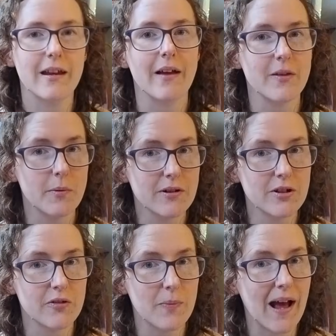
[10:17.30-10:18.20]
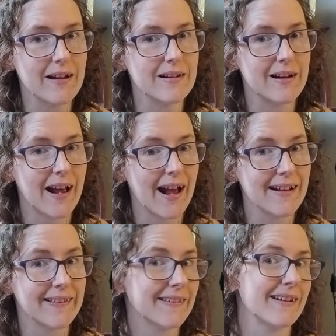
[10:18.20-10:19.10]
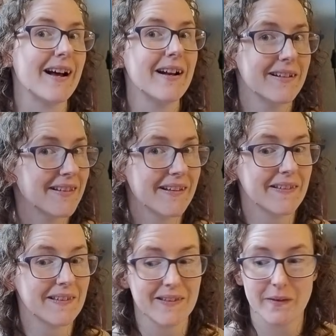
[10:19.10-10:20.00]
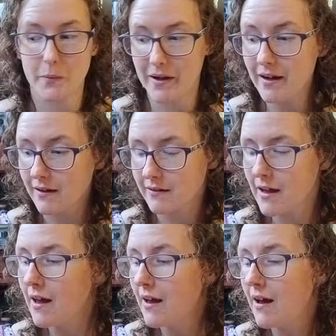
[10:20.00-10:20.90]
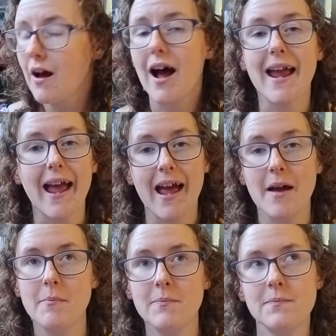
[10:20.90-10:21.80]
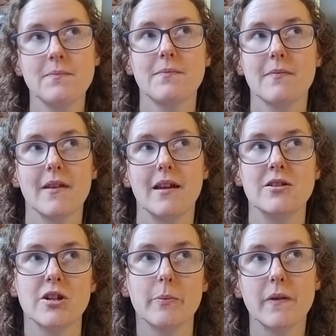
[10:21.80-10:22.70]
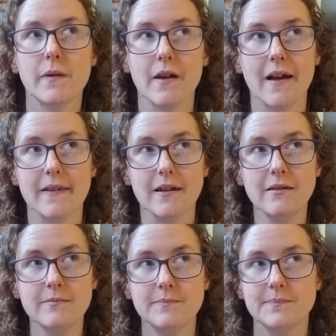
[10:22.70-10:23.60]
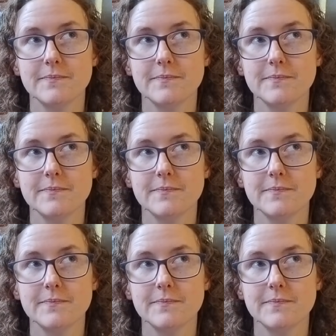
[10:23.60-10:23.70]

get the printed off pattern and start this sweater. I am, in terms of sizing,